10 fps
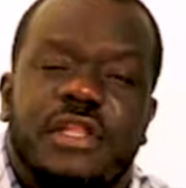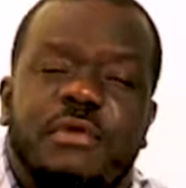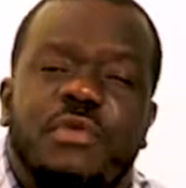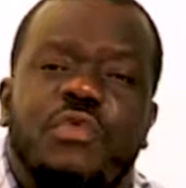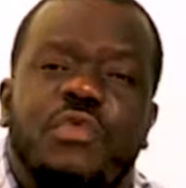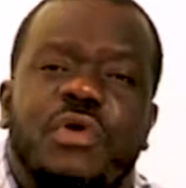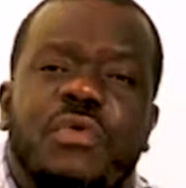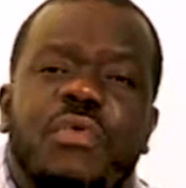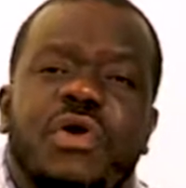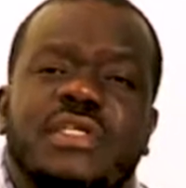Now, but what
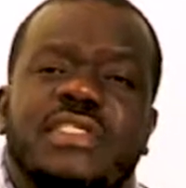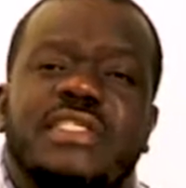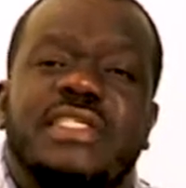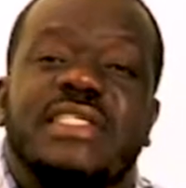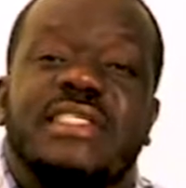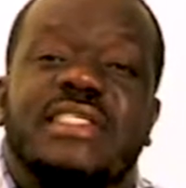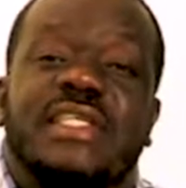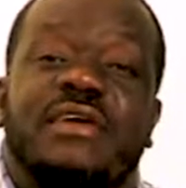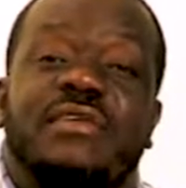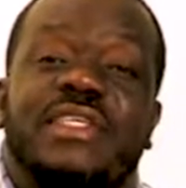works this
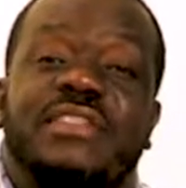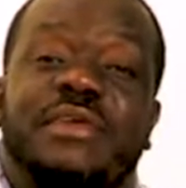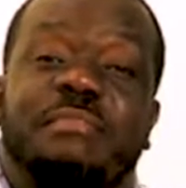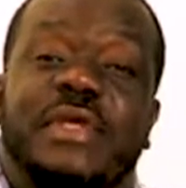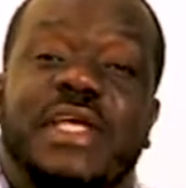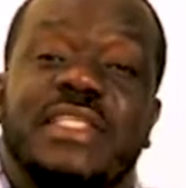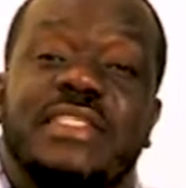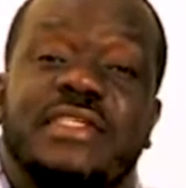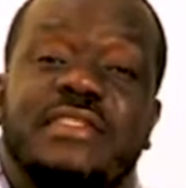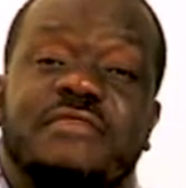now is
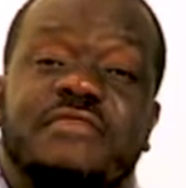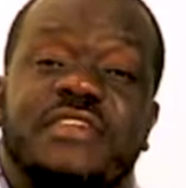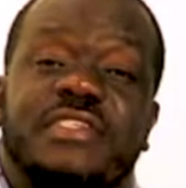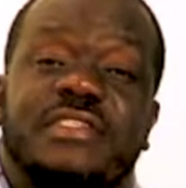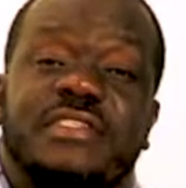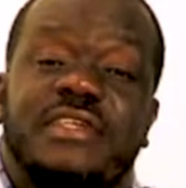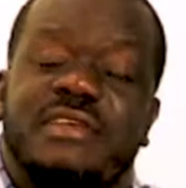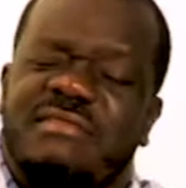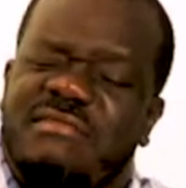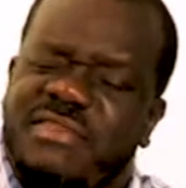repentance. First,
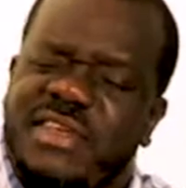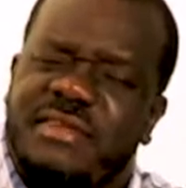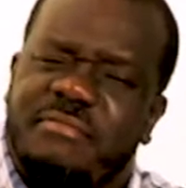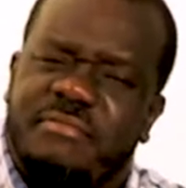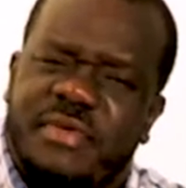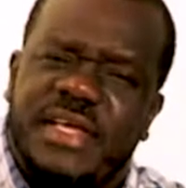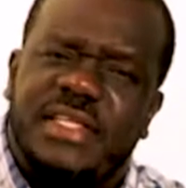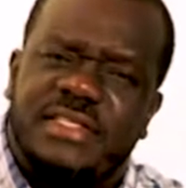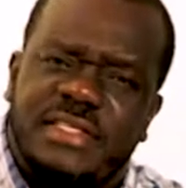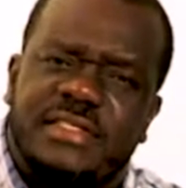
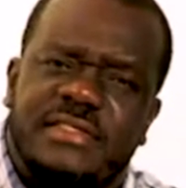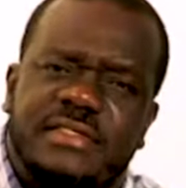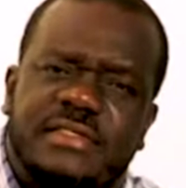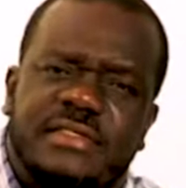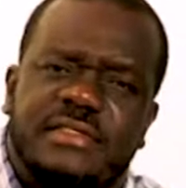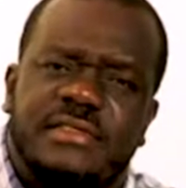repentance.